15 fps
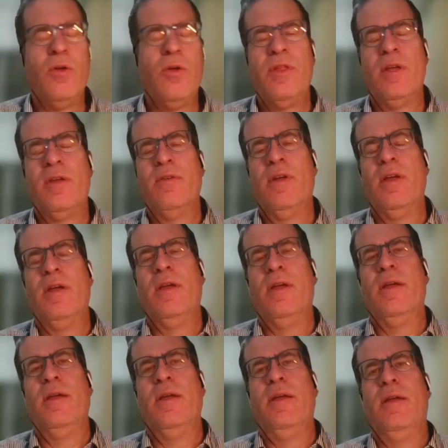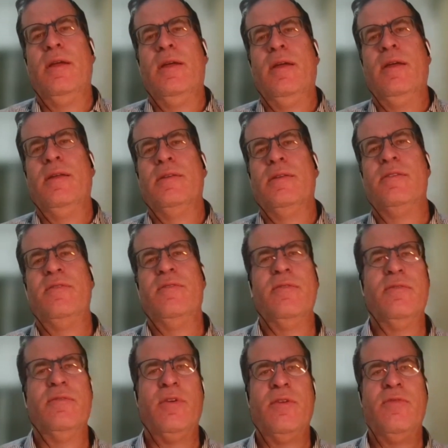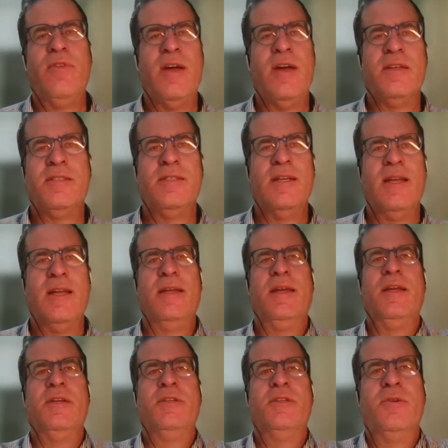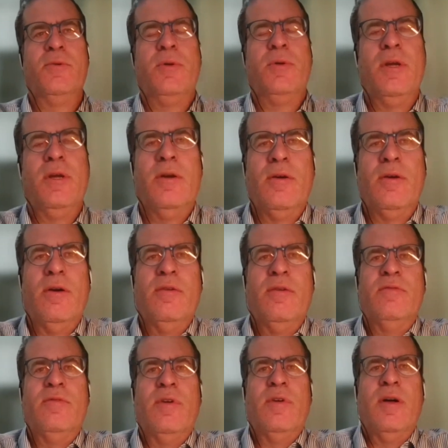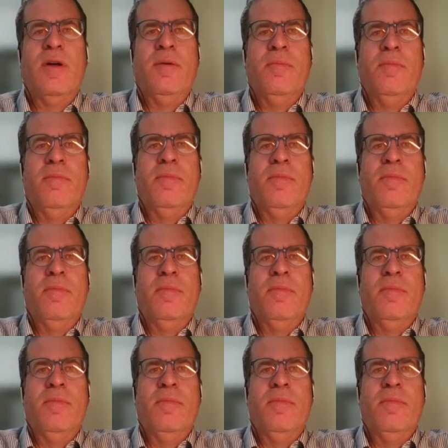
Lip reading: whole thing, it's a very fascinating issue here of